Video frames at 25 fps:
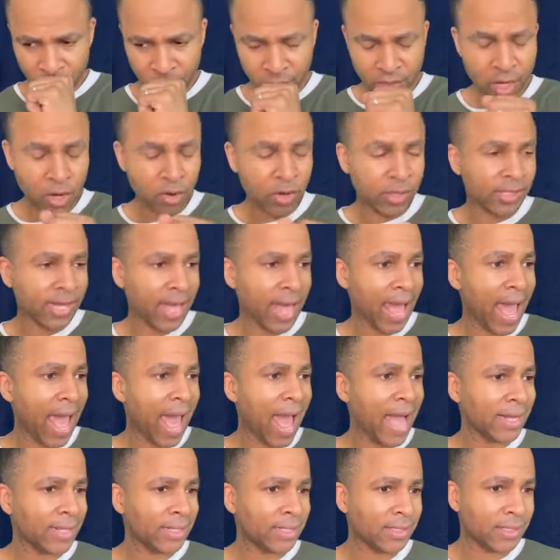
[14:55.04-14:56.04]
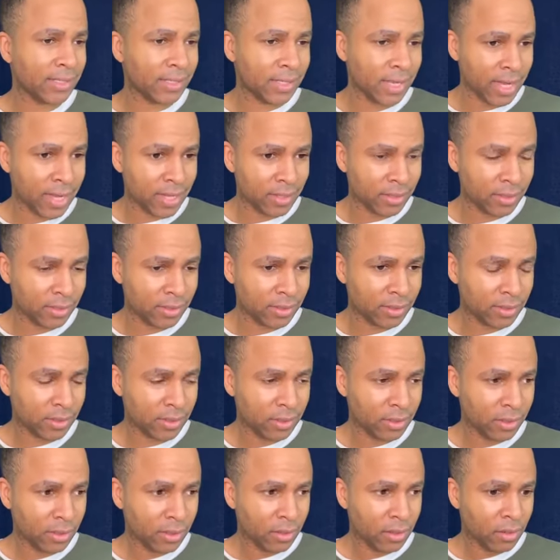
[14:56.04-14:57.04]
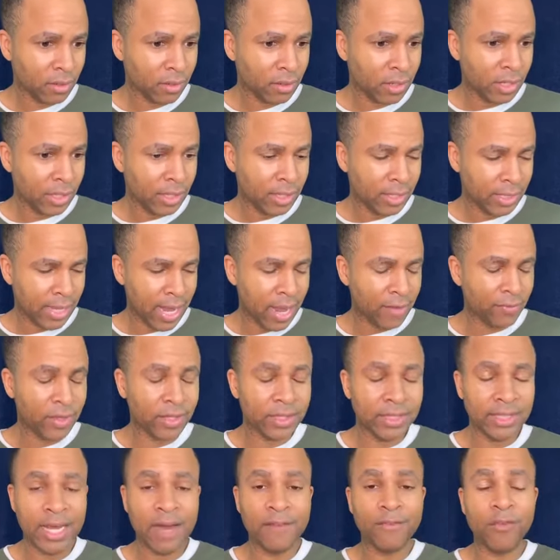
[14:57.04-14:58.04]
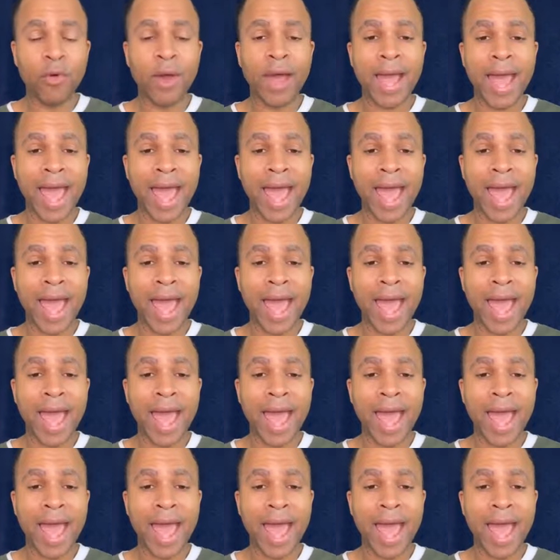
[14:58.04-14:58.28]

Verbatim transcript: There is access. He gave the devil